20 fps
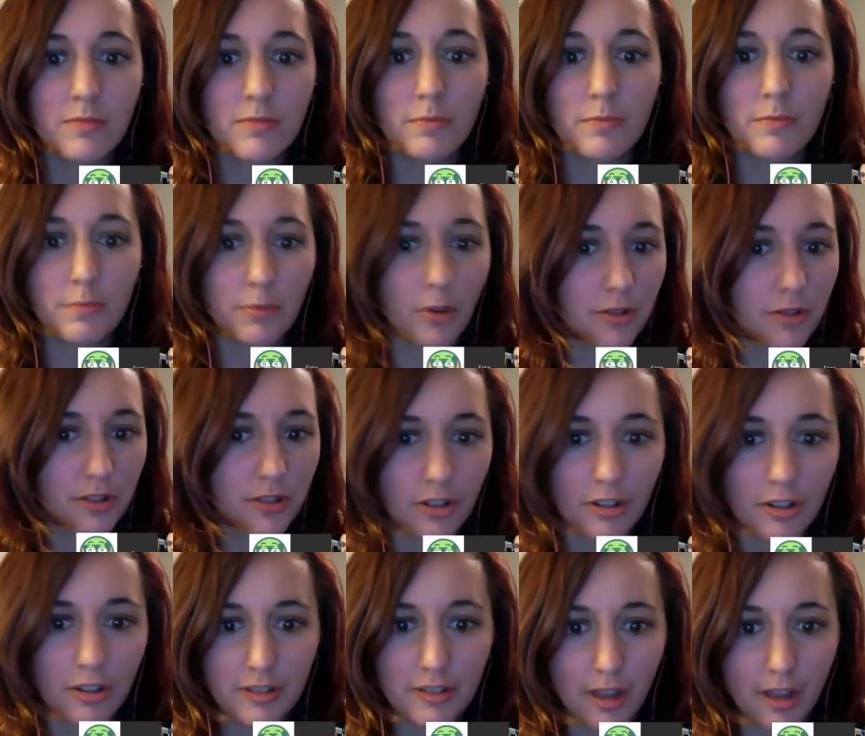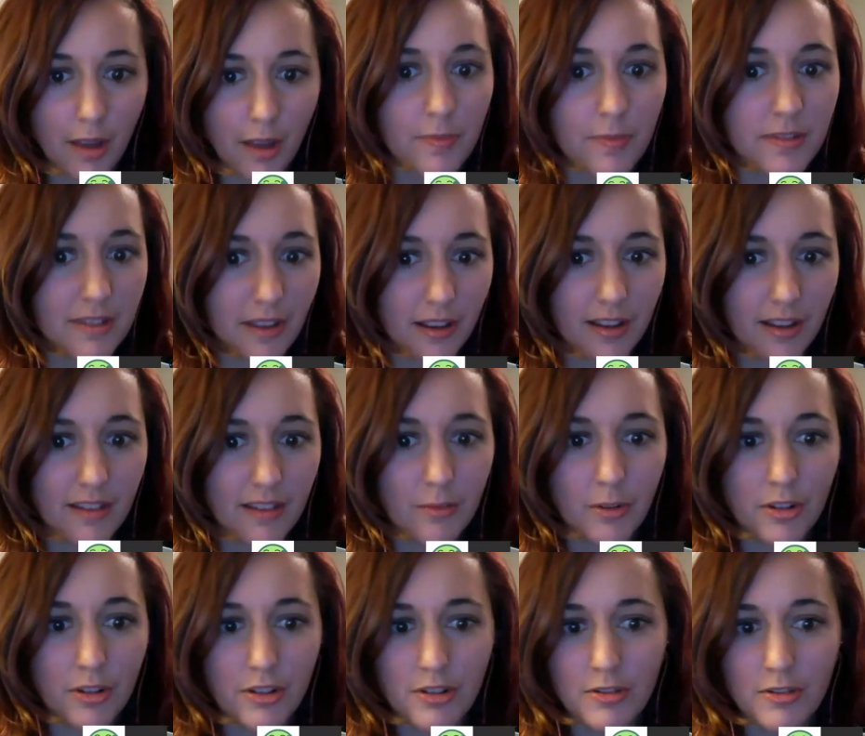brochure type site
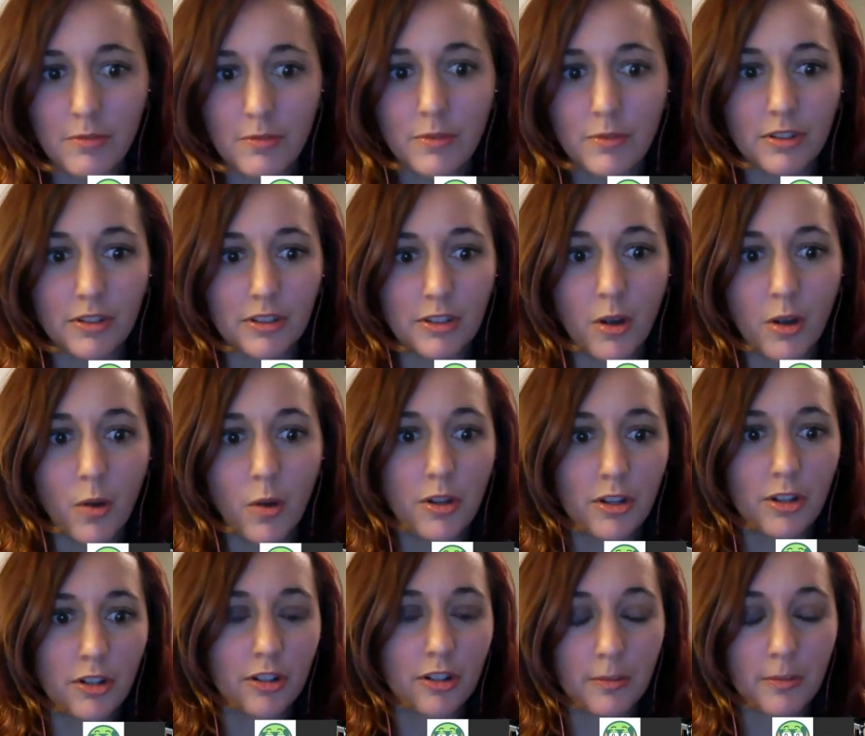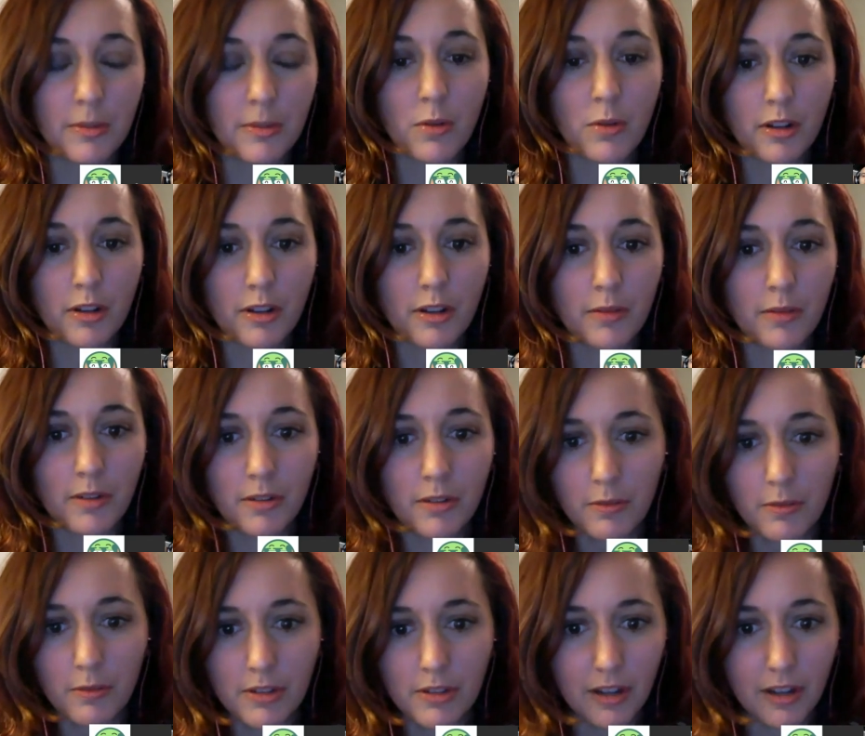where you really know what you're going to be working with
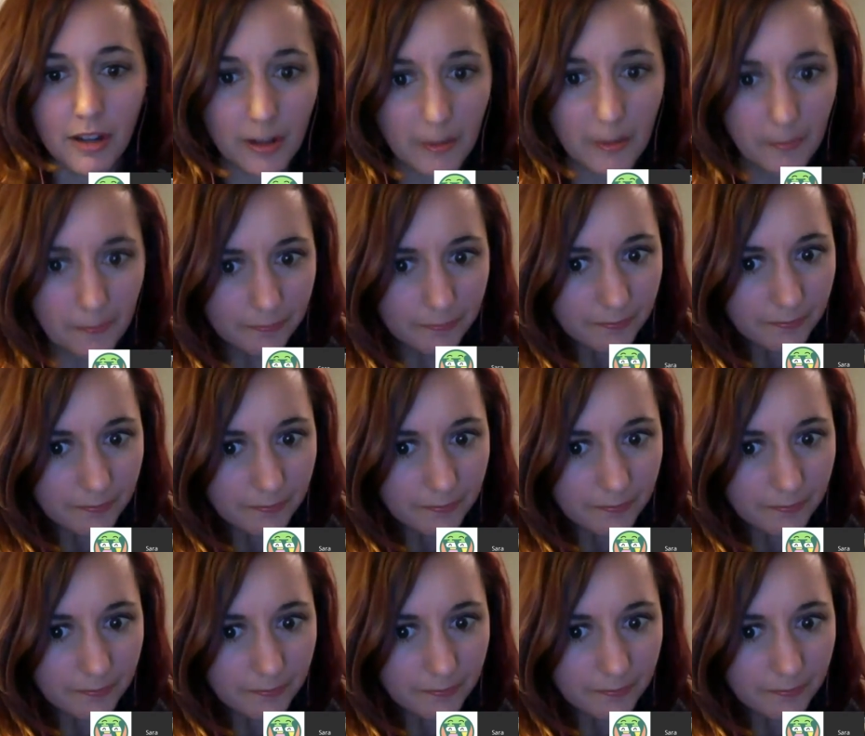when you get it.